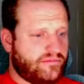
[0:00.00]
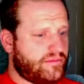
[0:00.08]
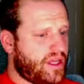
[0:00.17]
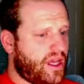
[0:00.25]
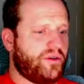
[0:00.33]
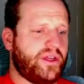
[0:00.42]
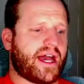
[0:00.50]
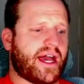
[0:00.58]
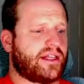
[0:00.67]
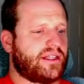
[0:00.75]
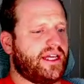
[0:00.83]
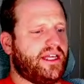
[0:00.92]
Oh yeah,
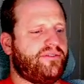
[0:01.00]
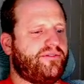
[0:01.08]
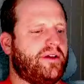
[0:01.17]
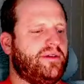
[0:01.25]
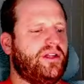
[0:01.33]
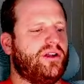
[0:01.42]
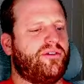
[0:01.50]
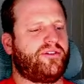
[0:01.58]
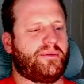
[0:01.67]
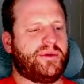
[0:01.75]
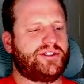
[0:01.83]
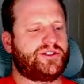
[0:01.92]
like if
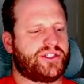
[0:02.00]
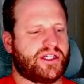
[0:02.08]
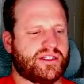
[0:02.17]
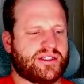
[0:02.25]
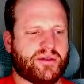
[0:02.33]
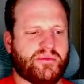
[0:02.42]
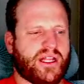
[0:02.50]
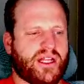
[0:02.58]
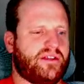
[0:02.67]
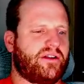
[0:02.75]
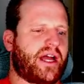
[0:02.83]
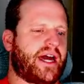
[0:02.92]
I'm interested in somebody and
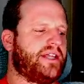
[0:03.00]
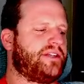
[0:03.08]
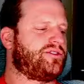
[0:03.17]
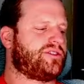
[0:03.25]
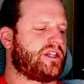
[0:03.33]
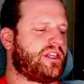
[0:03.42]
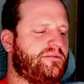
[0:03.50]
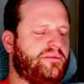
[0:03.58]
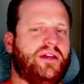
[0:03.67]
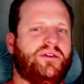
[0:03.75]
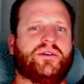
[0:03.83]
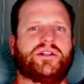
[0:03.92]
they're not interested in
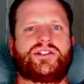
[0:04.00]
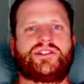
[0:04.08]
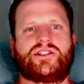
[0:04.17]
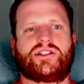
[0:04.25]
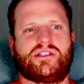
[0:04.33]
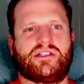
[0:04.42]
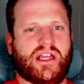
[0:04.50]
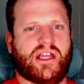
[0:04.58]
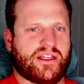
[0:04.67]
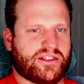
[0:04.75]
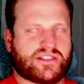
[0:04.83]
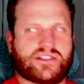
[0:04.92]
me, which
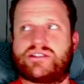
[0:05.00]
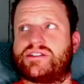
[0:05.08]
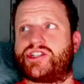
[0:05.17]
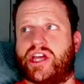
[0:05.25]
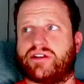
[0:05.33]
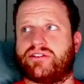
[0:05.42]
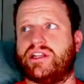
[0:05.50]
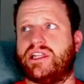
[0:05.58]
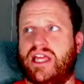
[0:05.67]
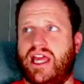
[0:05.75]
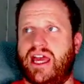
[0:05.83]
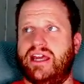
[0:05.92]
is generally the
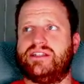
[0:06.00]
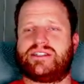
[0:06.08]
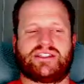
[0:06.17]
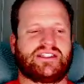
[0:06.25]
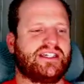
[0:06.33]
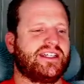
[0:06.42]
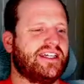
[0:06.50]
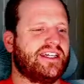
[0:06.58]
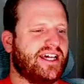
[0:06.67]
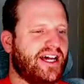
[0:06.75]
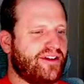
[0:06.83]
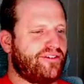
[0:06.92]
case,
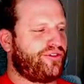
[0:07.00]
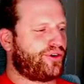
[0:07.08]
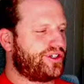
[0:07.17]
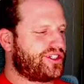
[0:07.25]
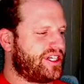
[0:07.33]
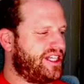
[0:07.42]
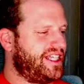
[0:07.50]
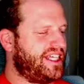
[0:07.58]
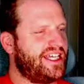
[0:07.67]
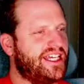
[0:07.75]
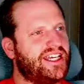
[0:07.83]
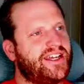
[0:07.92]
unfortunately.
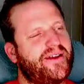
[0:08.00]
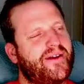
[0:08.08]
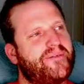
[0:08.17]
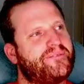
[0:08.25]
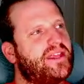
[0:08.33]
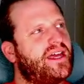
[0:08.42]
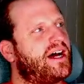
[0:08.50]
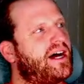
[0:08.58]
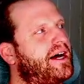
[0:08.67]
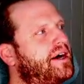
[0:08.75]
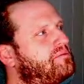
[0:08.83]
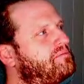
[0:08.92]

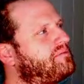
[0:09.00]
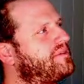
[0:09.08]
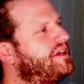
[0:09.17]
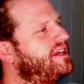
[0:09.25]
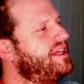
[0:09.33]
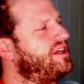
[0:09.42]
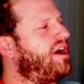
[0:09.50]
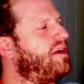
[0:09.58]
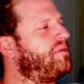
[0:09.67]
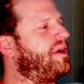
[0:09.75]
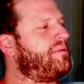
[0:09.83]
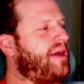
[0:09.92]
I'm
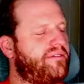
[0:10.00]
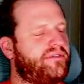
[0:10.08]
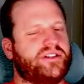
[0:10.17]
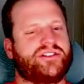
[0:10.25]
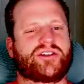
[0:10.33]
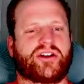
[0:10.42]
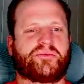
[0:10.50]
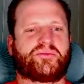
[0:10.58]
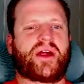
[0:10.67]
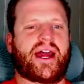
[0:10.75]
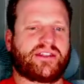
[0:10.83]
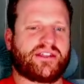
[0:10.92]
having to start to
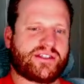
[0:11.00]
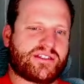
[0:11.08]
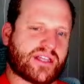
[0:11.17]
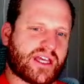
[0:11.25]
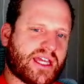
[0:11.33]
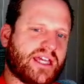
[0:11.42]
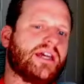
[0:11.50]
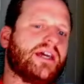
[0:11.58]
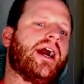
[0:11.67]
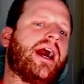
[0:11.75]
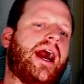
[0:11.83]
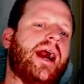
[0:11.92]
practice like
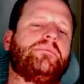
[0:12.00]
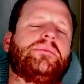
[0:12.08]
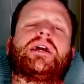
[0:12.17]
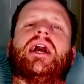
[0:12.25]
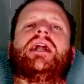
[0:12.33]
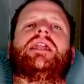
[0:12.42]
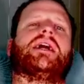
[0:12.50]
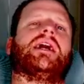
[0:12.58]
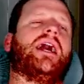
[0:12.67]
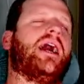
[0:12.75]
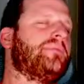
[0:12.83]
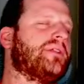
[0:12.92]
I'm the kind
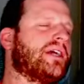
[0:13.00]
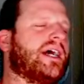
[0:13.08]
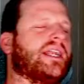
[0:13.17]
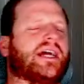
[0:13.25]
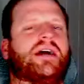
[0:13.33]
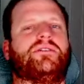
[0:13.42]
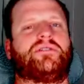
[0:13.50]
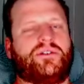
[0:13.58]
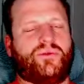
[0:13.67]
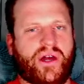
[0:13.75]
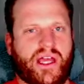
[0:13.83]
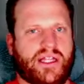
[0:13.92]
of guy who can
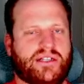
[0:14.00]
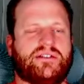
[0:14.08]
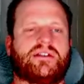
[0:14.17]
wait.